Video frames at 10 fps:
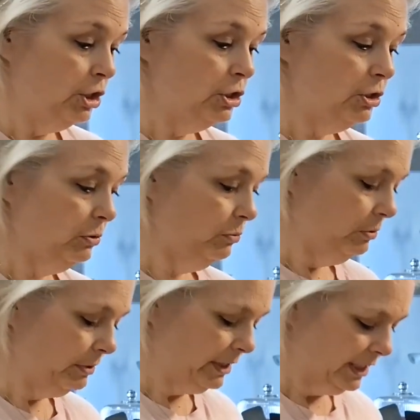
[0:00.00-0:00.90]
So,
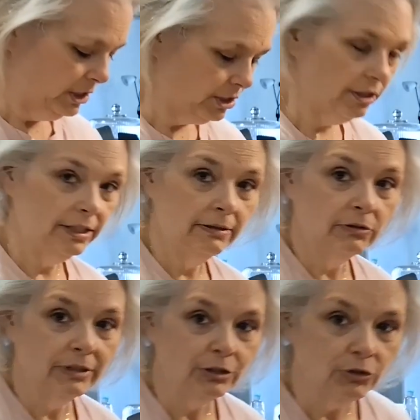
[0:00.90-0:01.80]
to get started, I'm
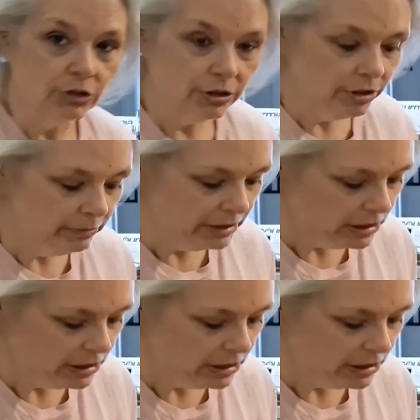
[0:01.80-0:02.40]
going to turn on my